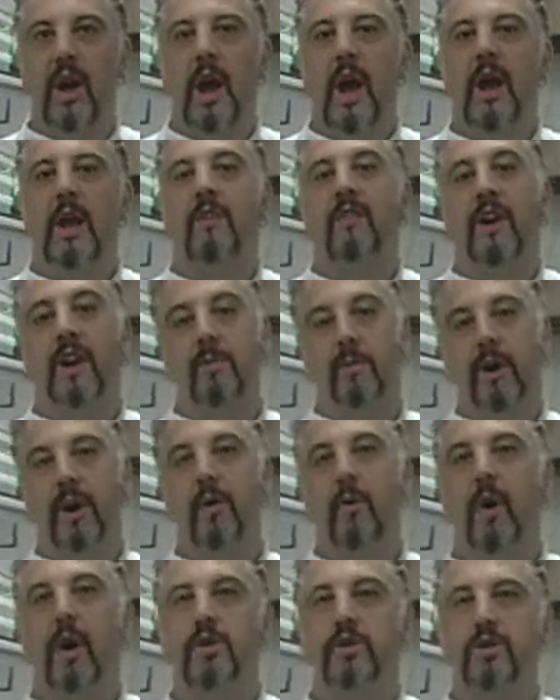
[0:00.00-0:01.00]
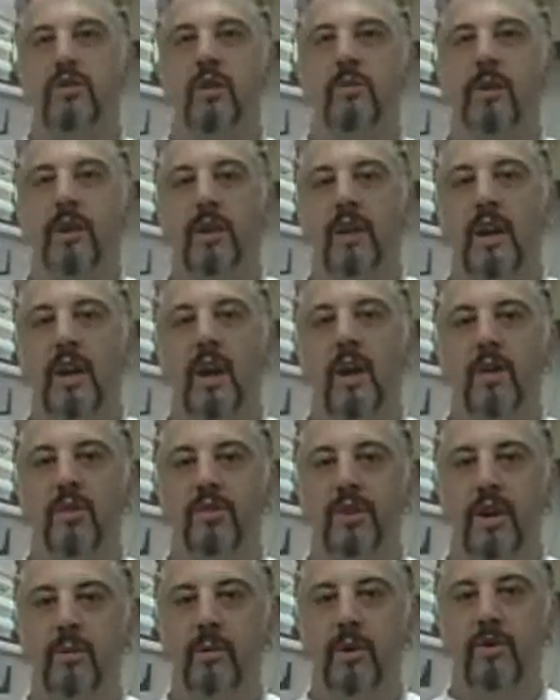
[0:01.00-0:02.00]
and if anybody watched some of the other
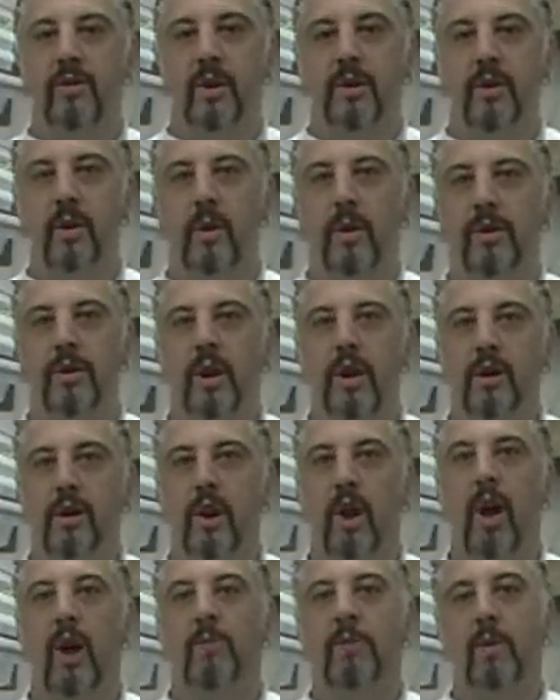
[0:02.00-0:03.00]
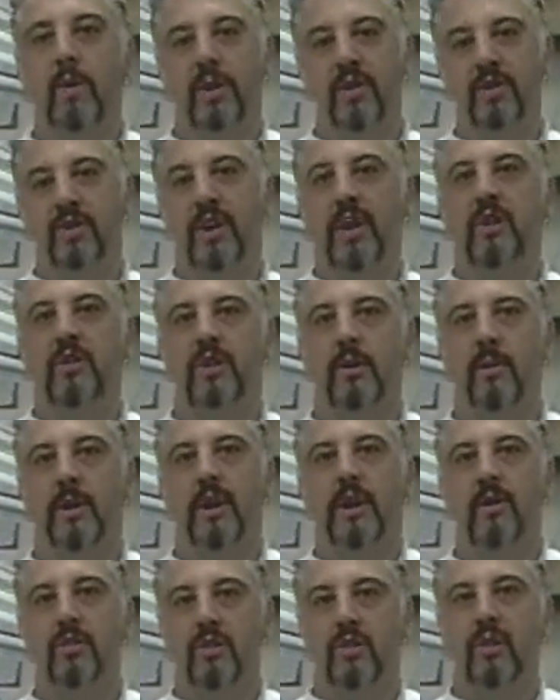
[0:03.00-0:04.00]
segments on NOLA.com, you would have seen some of
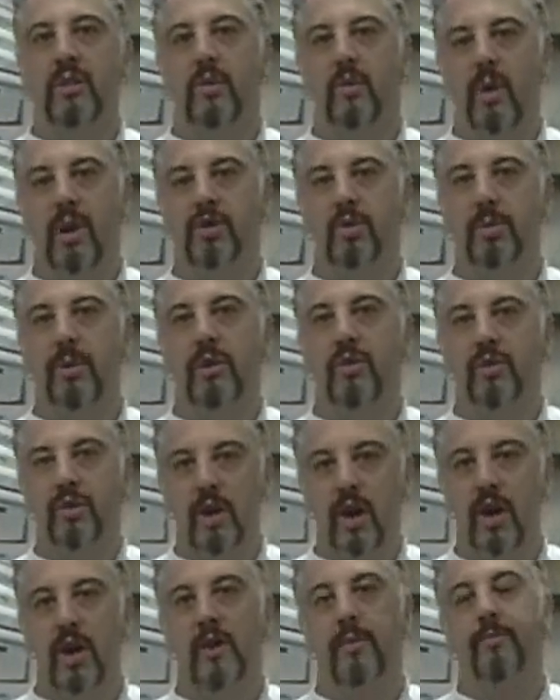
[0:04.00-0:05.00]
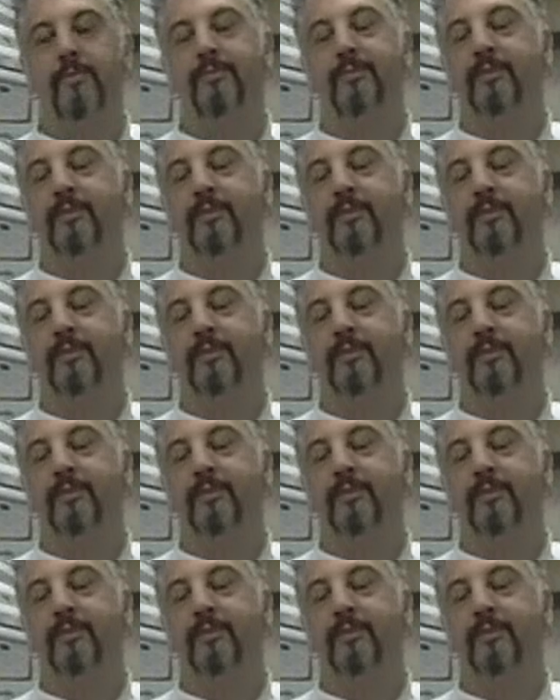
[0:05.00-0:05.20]
these recipes done.